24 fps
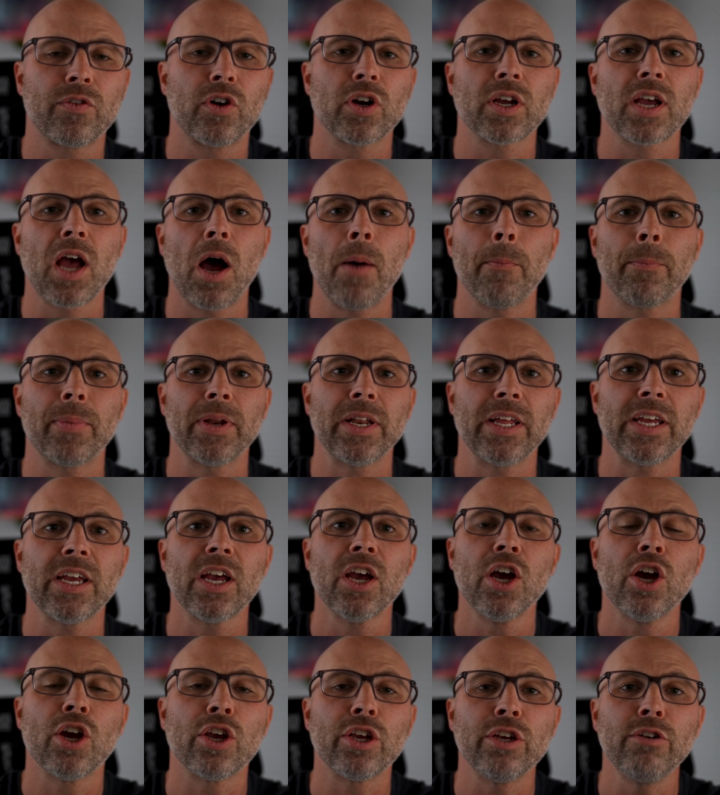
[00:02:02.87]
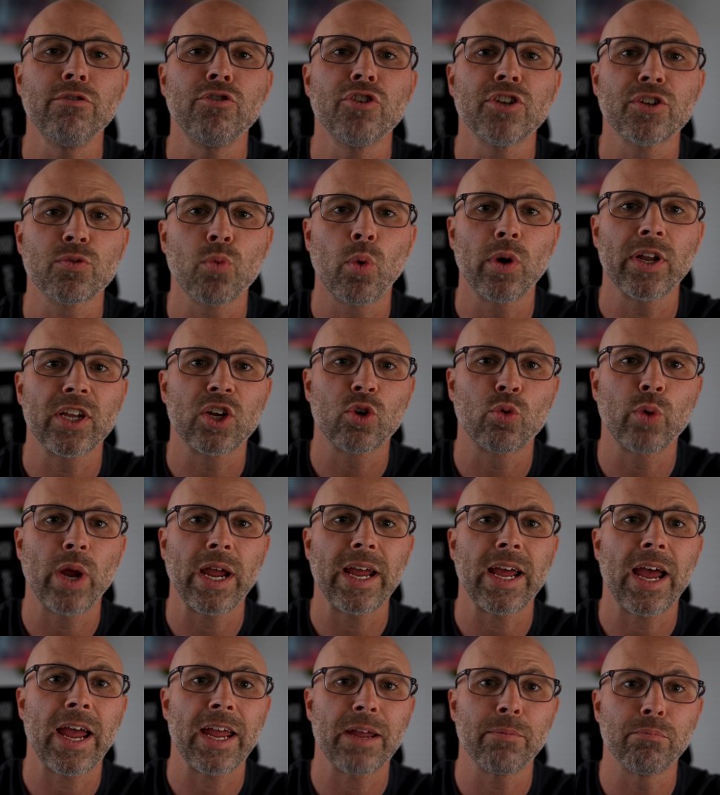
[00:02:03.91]
a company, you just want to
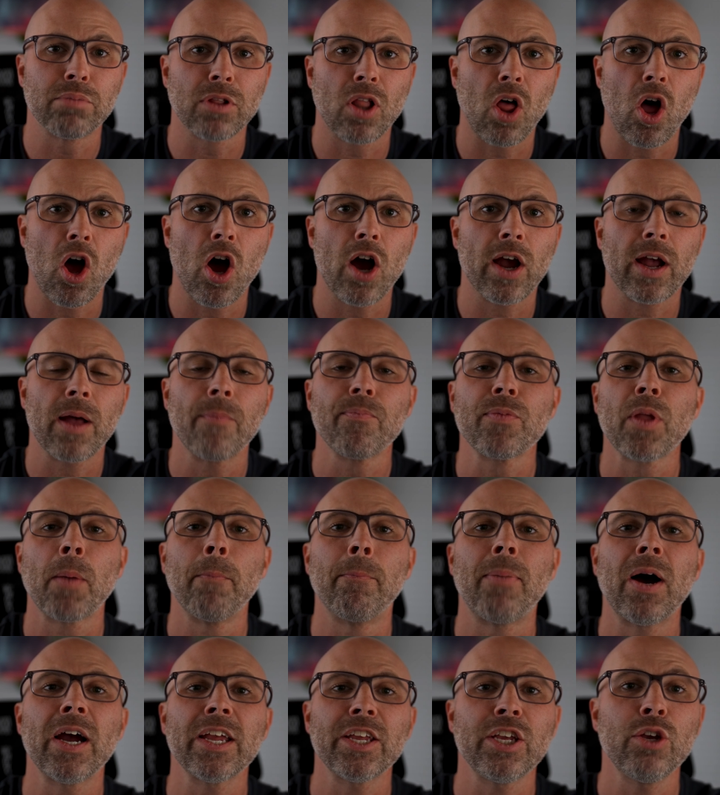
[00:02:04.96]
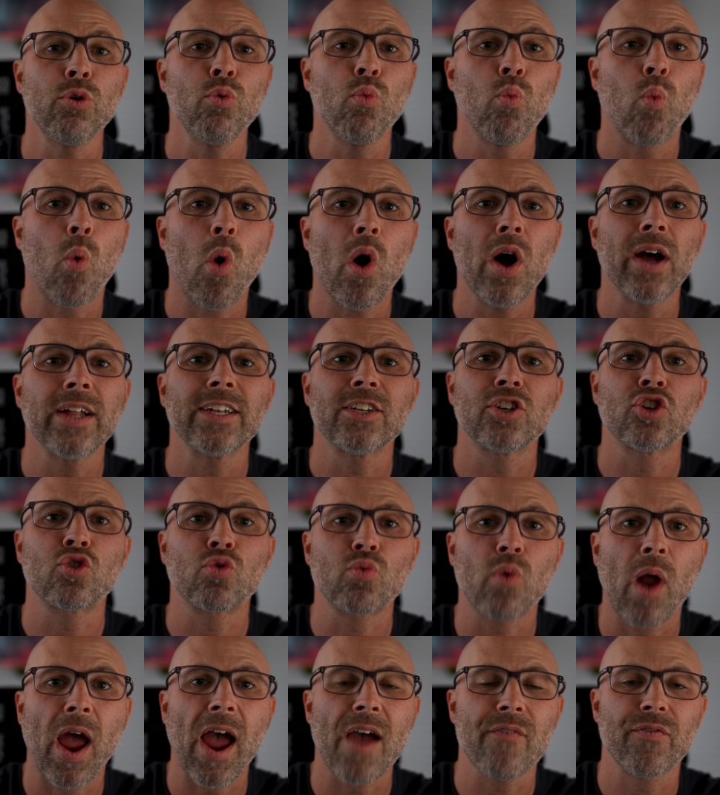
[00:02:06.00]
create a blog, but you want
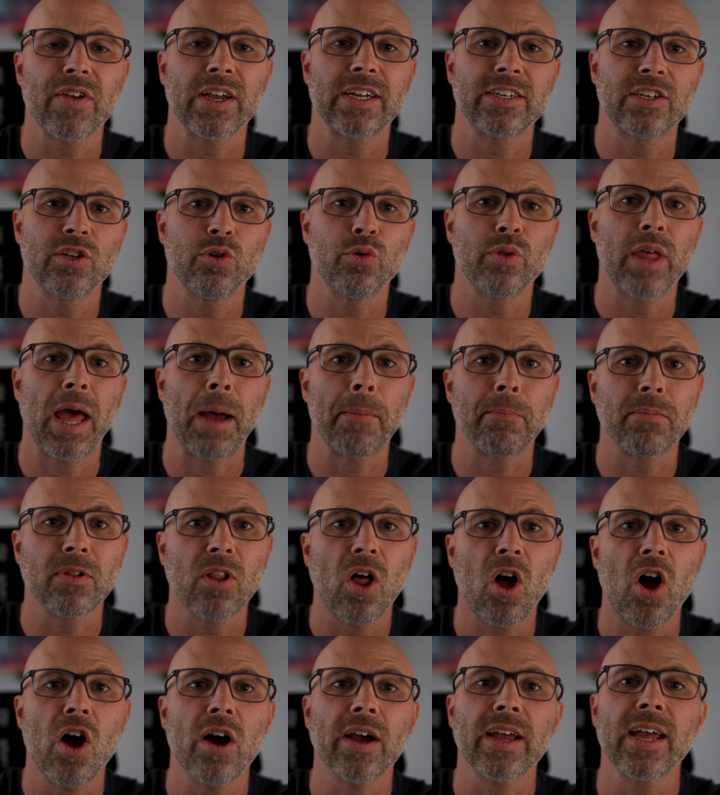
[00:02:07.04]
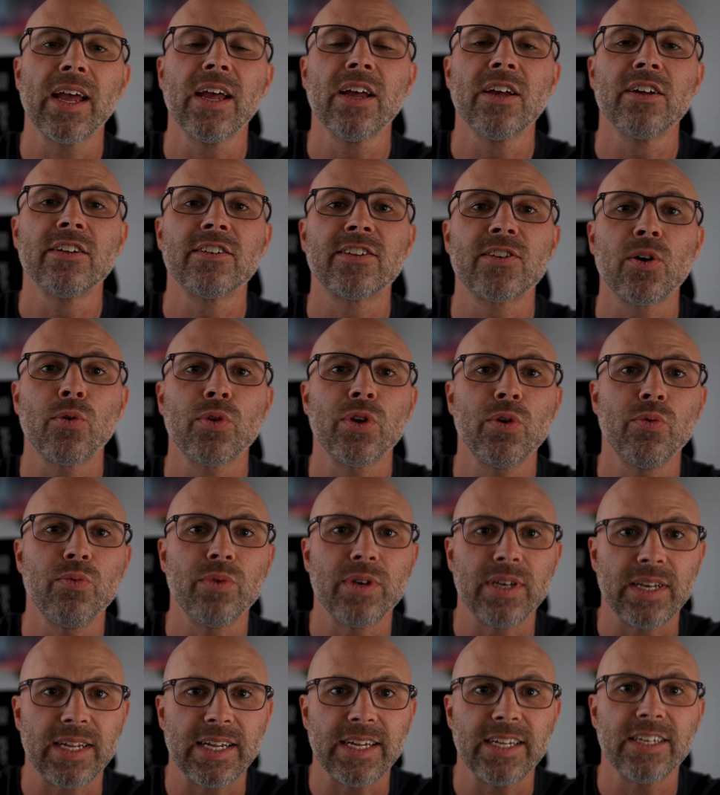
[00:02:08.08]
traffic to that blog, so you
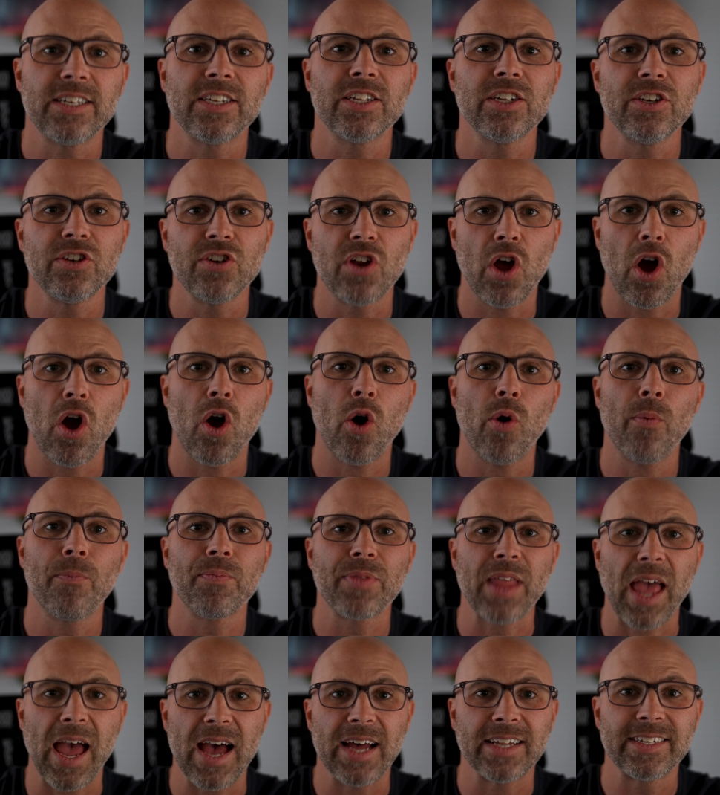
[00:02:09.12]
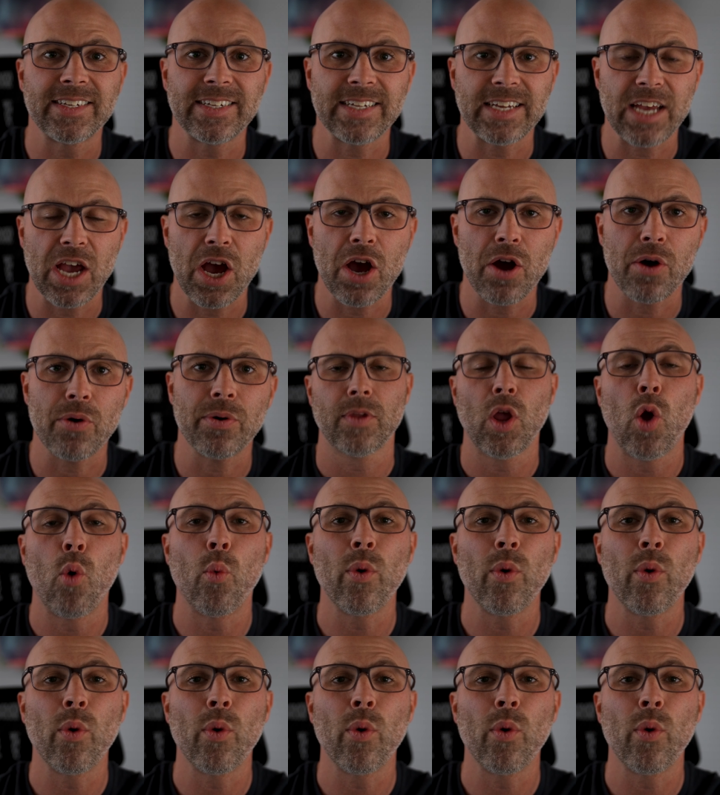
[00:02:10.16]
need to know SEO.